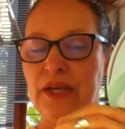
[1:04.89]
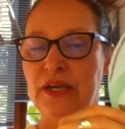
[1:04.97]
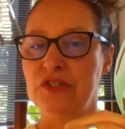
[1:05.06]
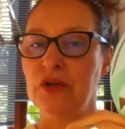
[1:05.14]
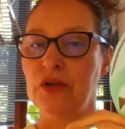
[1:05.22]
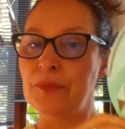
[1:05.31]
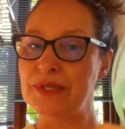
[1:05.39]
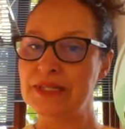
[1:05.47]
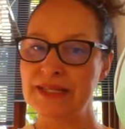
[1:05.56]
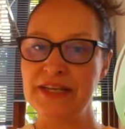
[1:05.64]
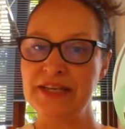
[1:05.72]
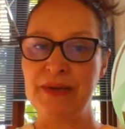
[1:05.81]
So I would
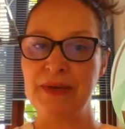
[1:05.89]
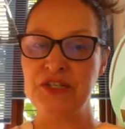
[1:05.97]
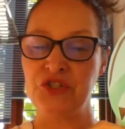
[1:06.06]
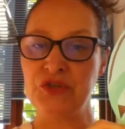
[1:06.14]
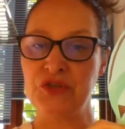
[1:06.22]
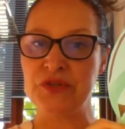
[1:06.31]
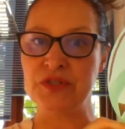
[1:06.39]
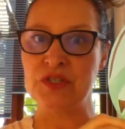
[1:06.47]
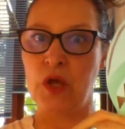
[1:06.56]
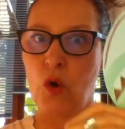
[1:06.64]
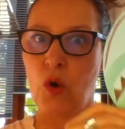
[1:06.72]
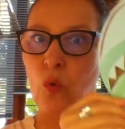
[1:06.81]
say to my students,
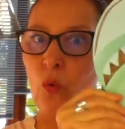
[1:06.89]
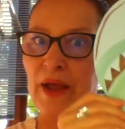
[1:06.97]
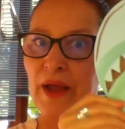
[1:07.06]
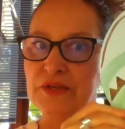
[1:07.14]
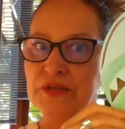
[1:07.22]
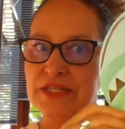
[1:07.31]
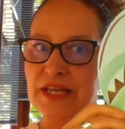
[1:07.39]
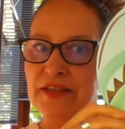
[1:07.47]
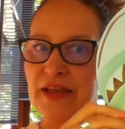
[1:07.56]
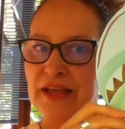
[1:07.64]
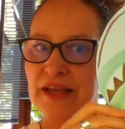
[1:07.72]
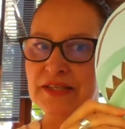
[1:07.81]
when you see
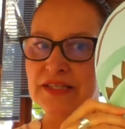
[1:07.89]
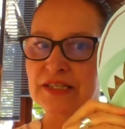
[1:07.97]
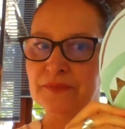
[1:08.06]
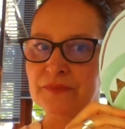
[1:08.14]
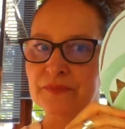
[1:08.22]
this,